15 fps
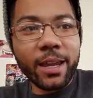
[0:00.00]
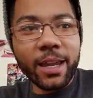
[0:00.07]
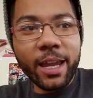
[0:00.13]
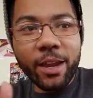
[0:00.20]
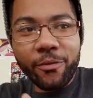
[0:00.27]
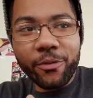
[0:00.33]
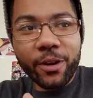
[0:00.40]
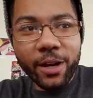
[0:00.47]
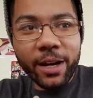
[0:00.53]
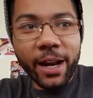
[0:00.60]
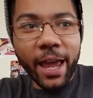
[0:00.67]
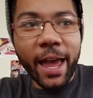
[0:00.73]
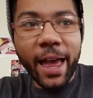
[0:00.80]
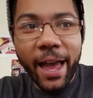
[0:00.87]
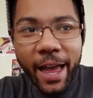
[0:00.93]
if you're going to
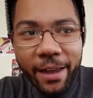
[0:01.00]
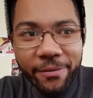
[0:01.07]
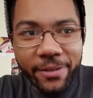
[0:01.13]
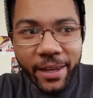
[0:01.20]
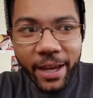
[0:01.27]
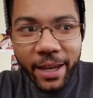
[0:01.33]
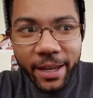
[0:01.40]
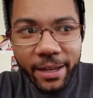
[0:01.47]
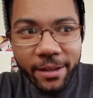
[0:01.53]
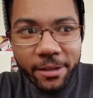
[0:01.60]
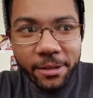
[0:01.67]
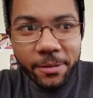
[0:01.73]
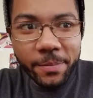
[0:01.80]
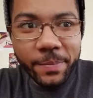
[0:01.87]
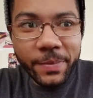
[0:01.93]
have that,
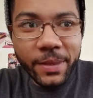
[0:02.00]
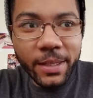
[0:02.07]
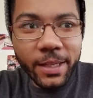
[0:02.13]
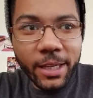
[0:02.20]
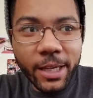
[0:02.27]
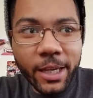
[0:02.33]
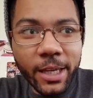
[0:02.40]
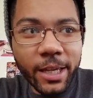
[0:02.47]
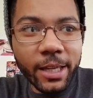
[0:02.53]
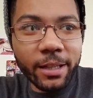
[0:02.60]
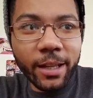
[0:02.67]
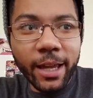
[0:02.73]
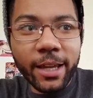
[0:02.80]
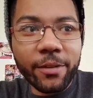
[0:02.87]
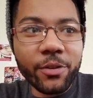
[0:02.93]

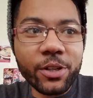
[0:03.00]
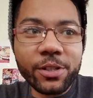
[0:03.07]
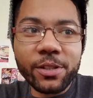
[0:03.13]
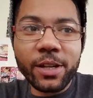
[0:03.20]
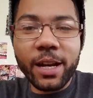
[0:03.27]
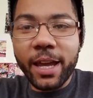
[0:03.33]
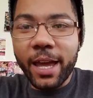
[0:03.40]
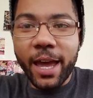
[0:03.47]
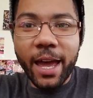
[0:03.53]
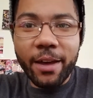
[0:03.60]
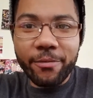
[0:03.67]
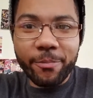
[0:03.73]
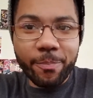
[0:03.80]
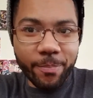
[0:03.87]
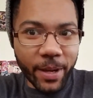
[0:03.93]
Like, if you're just gonna
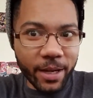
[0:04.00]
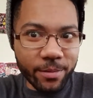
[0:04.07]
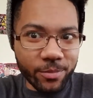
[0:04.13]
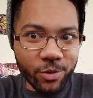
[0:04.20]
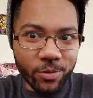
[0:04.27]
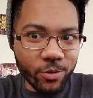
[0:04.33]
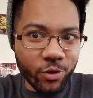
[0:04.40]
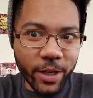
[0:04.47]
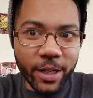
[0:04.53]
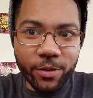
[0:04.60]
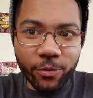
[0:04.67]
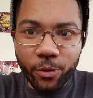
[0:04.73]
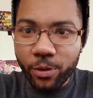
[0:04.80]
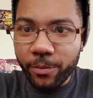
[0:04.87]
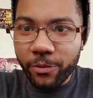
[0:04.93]
have Peckham's
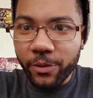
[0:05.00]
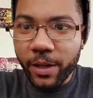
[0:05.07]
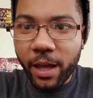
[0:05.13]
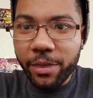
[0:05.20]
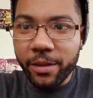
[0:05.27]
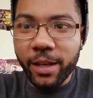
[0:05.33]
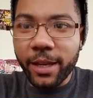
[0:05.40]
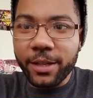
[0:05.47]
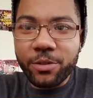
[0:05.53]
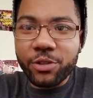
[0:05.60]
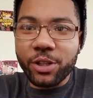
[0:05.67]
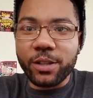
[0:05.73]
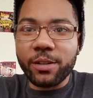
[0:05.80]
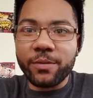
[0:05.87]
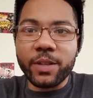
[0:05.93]
transform for nothing, like, you
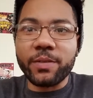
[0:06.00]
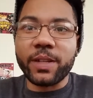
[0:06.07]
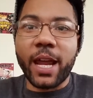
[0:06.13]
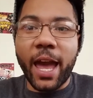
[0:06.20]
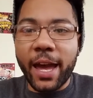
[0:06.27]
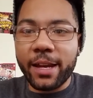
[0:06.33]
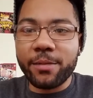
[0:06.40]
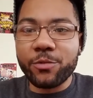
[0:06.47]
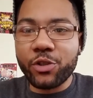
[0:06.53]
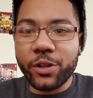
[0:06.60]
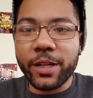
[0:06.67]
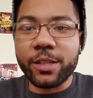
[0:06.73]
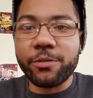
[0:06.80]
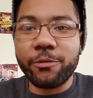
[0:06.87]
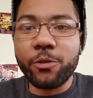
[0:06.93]
shouldn't have even had him
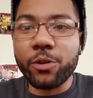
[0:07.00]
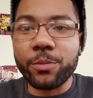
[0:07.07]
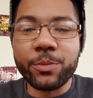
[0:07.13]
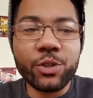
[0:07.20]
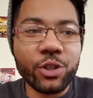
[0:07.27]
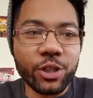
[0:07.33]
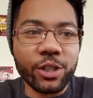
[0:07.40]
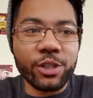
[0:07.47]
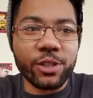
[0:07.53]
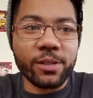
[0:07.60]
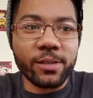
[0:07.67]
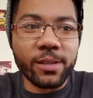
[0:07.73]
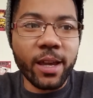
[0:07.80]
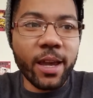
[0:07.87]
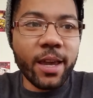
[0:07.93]
transform. You should have
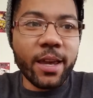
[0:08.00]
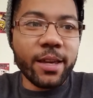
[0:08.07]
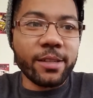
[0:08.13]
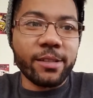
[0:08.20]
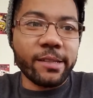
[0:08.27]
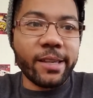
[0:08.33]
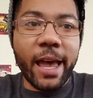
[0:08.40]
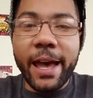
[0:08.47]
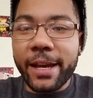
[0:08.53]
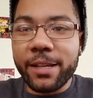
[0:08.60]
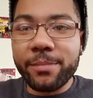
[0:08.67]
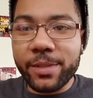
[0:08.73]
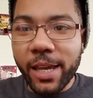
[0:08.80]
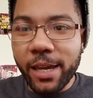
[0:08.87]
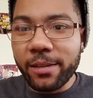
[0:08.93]
just had
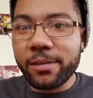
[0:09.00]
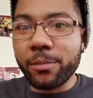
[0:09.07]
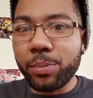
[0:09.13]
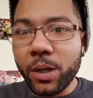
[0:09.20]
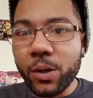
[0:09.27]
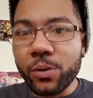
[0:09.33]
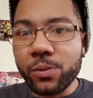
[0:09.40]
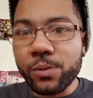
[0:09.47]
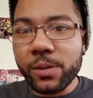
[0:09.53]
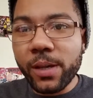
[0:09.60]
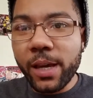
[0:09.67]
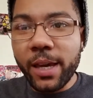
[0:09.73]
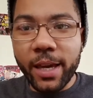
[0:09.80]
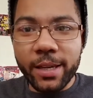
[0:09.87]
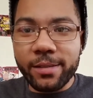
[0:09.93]
him take the blows
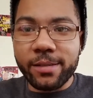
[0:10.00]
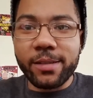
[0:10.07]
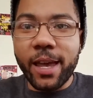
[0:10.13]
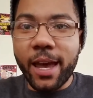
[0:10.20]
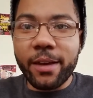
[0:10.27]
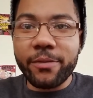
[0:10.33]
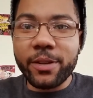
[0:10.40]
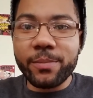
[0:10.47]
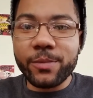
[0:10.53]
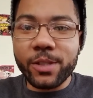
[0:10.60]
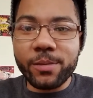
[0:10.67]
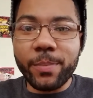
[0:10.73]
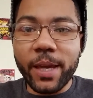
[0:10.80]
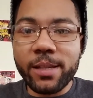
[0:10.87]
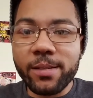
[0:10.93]
and just have him just
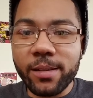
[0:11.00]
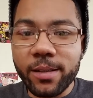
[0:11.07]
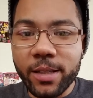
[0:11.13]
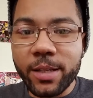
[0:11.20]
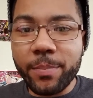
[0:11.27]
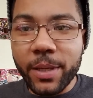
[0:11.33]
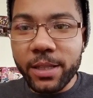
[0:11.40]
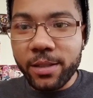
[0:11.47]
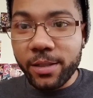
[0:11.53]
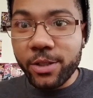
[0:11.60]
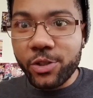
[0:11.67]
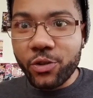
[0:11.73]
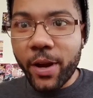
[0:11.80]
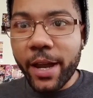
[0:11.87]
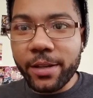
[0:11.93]
basically be the
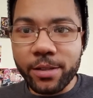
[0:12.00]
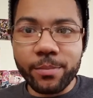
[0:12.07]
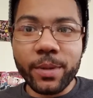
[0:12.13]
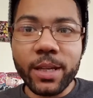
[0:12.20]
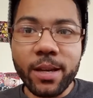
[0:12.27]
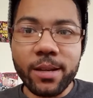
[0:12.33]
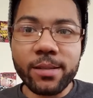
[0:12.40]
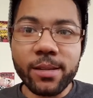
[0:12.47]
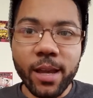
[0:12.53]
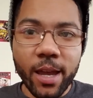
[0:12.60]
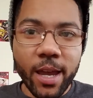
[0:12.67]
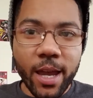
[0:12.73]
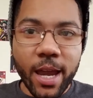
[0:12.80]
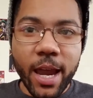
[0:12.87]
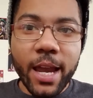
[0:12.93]
distraction, because
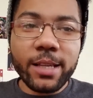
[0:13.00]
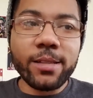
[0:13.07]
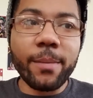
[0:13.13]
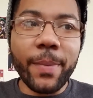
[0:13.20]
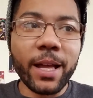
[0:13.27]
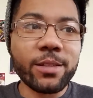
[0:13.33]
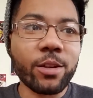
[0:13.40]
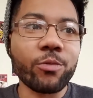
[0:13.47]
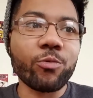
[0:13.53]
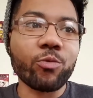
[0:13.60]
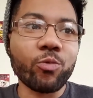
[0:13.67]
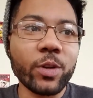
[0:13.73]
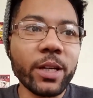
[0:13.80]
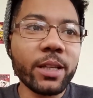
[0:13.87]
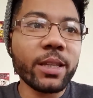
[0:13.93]
he's about to
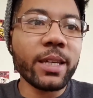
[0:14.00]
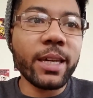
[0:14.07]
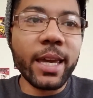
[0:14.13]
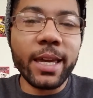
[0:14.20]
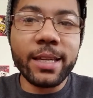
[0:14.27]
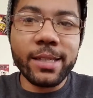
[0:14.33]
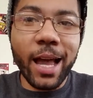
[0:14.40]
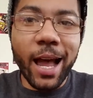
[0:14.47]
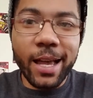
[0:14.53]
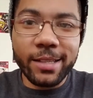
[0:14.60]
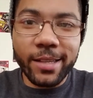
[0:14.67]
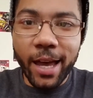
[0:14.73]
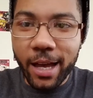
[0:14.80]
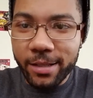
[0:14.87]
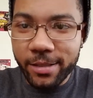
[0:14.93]
really get his eyes
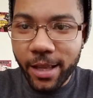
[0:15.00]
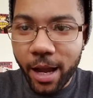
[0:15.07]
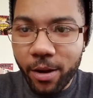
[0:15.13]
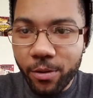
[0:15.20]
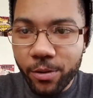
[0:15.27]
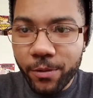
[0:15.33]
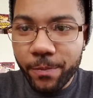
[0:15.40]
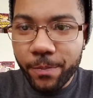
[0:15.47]
gouged out